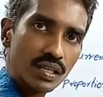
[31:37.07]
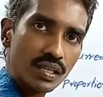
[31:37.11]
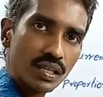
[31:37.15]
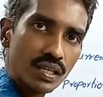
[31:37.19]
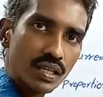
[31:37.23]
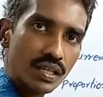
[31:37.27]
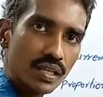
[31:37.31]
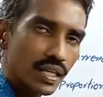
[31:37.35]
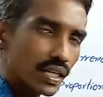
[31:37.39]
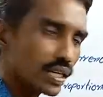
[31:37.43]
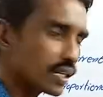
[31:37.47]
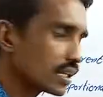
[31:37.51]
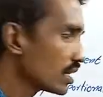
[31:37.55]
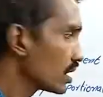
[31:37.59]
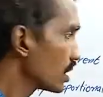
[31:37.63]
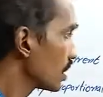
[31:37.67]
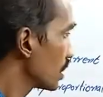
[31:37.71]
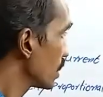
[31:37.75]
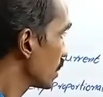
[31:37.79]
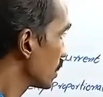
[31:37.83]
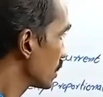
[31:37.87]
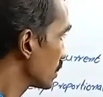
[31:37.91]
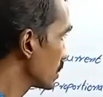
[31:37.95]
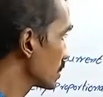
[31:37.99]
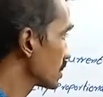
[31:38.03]
Clear?
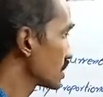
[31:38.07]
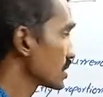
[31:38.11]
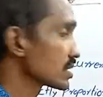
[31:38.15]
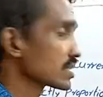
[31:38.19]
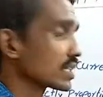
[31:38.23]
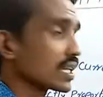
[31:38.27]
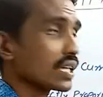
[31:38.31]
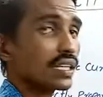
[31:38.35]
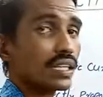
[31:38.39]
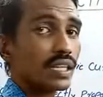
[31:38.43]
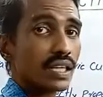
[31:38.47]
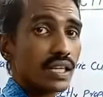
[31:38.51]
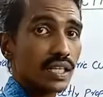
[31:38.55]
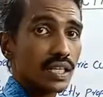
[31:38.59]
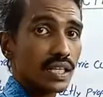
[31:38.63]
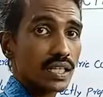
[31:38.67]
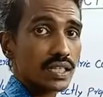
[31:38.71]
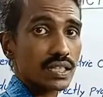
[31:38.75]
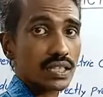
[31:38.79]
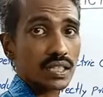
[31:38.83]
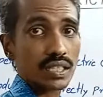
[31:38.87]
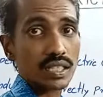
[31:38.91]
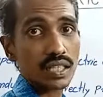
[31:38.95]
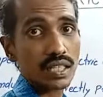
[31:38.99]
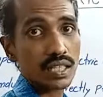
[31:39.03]
This is an
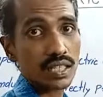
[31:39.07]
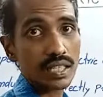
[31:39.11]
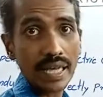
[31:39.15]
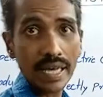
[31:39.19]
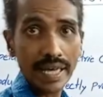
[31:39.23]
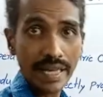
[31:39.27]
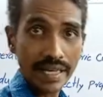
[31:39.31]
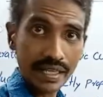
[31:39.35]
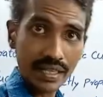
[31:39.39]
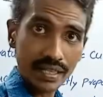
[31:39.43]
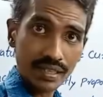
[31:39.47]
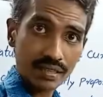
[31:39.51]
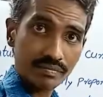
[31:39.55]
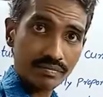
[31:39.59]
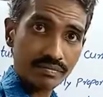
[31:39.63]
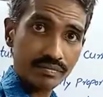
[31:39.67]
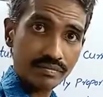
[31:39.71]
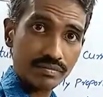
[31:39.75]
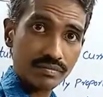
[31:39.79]
electrical diagram.